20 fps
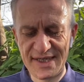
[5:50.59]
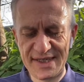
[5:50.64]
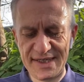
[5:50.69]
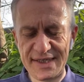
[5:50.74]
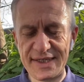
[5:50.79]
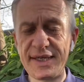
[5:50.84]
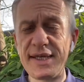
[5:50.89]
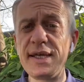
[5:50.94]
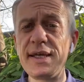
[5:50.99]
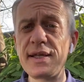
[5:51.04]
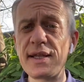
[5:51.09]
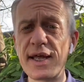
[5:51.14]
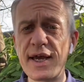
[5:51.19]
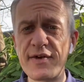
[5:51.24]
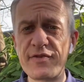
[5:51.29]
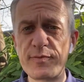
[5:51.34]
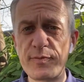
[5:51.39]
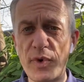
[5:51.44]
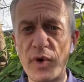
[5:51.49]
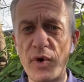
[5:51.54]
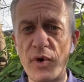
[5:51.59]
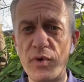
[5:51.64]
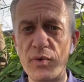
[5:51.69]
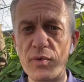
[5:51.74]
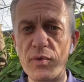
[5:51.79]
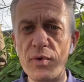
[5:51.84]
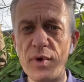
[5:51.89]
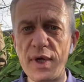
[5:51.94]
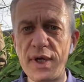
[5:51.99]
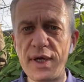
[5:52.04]
he left Paul
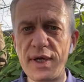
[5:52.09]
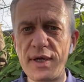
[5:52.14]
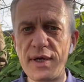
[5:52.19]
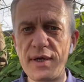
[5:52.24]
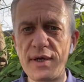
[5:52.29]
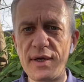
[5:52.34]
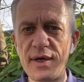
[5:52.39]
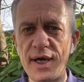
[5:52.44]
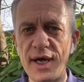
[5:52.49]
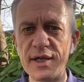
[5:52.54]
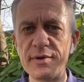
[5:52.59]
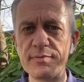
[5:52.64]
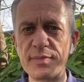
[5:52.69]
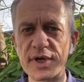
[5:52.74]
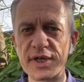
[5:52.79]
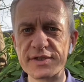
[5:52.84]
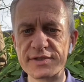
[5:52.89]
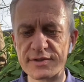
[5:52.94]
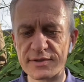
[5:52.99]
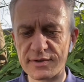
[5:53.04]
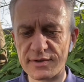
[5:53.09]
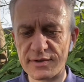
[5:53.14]
in prison.